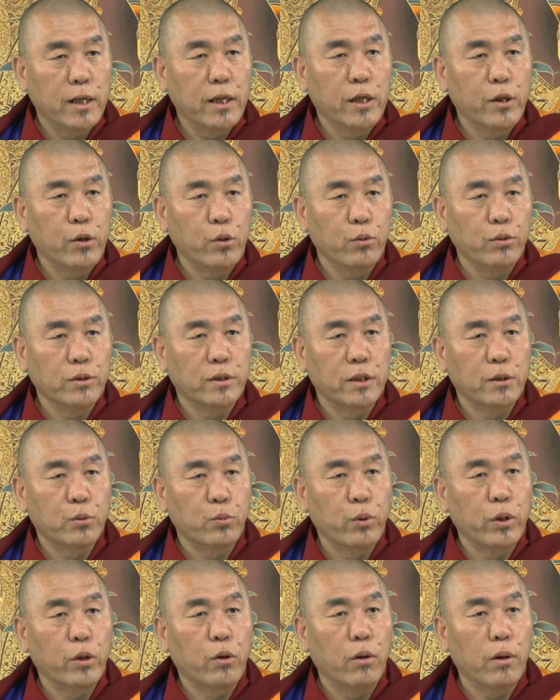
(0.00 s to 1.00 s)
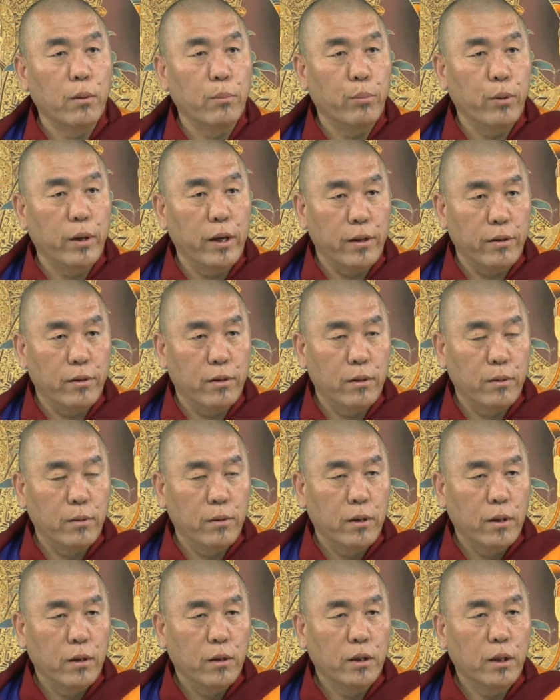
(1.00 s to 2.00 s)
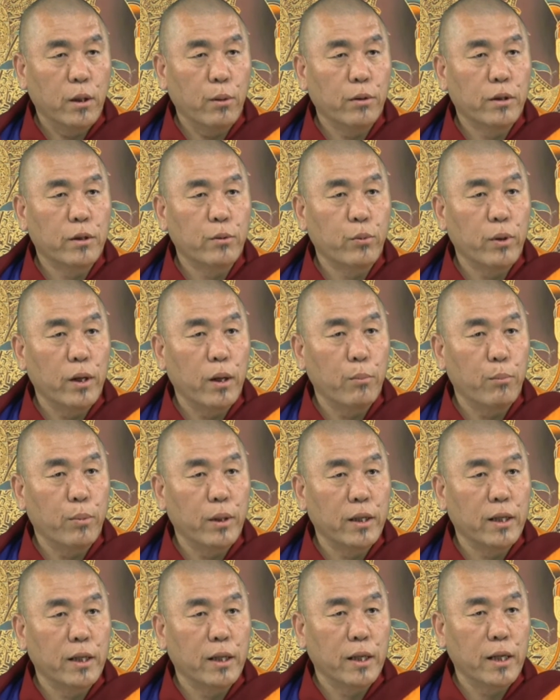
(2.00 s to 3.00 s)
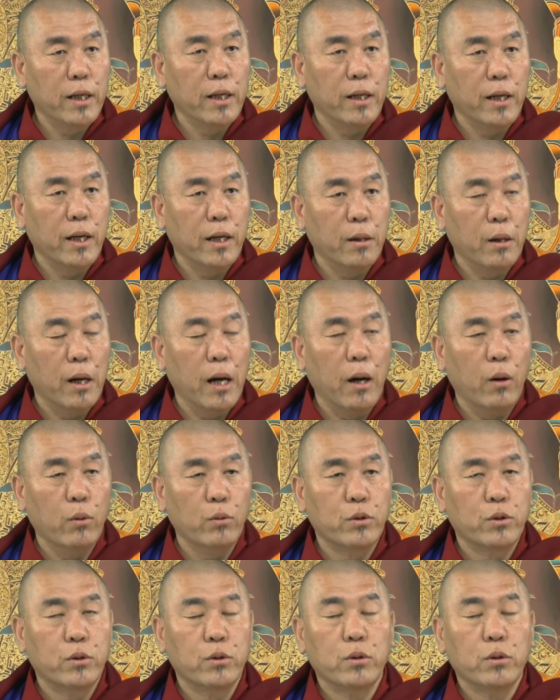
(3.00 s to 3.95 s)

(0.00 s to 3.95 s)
uses, we call a breath, that we are breathing in and out.